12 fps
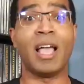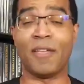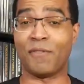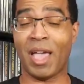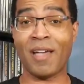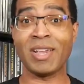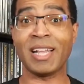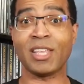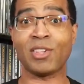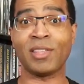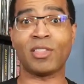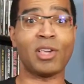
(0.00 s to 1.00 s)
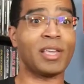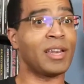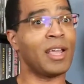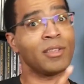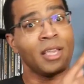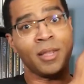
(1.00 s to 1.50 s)
If you haven't gotten a chance to check it
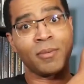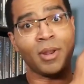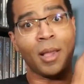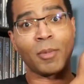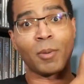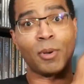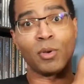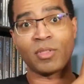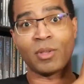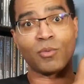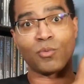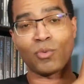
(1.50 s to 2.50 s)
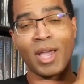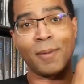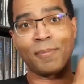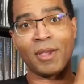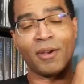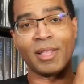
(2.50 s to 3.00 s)
out yet, I'm going to post it right
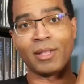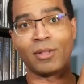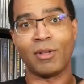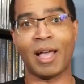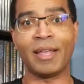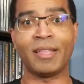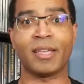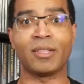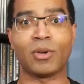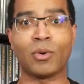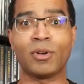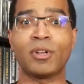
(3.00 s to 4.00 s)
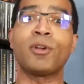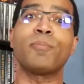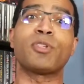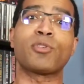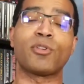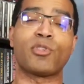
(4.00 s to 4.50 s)
up there in that little eye link in the corner there.
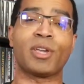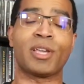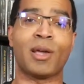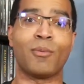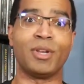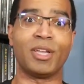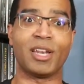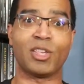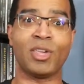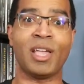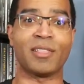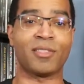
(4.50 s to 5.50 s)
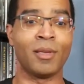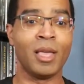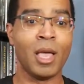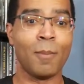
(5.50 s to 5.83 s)
Be sure to check it out when you get a chance.